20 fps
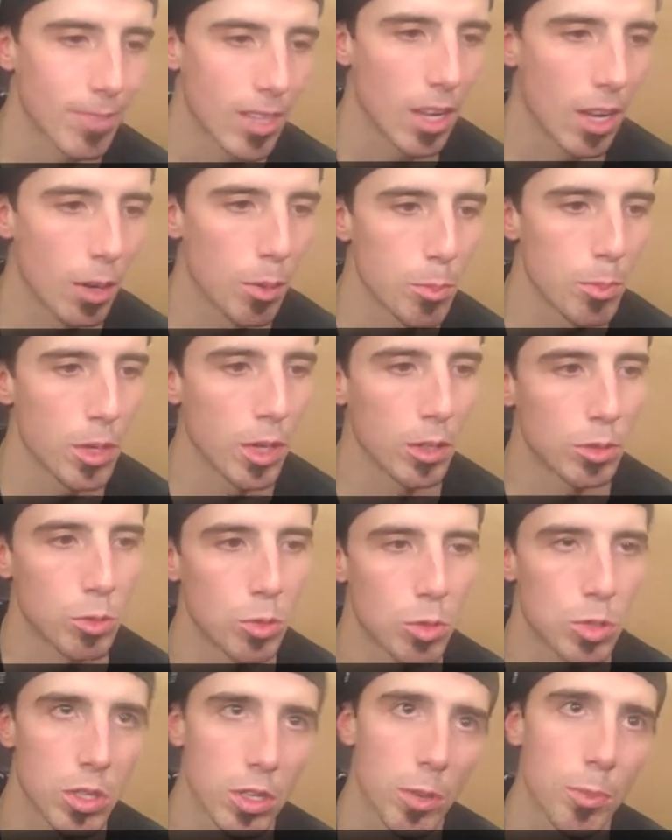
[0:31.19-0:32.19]
helped me out to
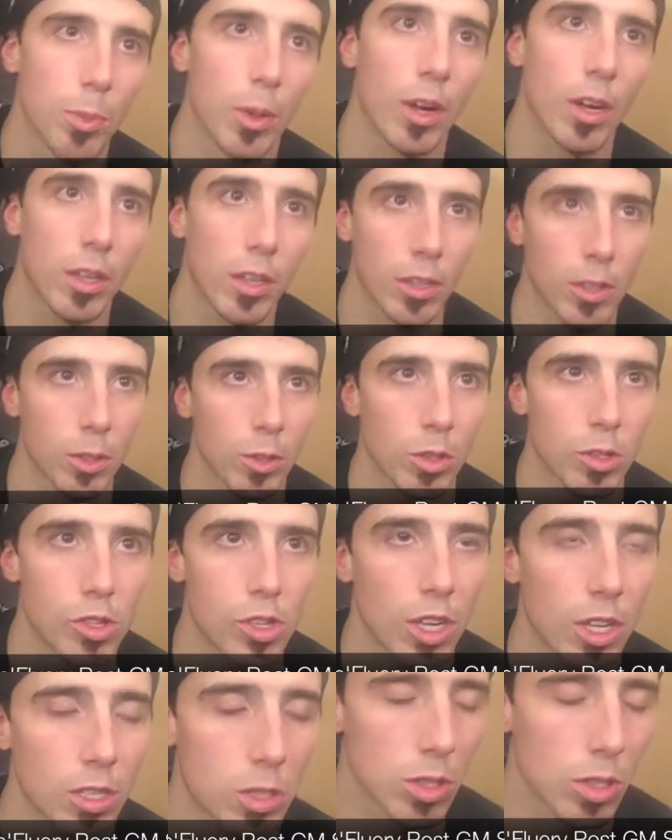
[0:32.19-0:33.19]
see the puck. You know, and
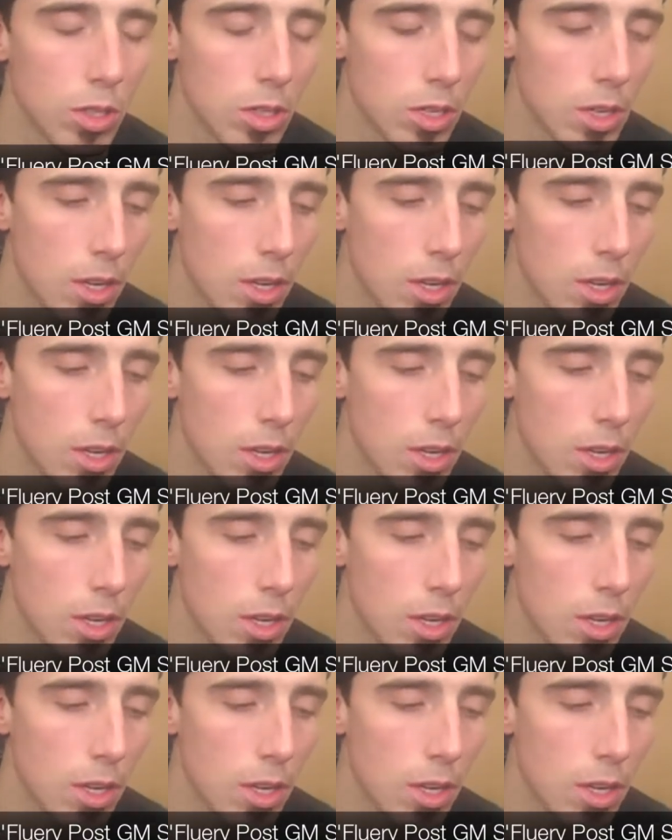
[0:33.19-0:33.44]
shots on.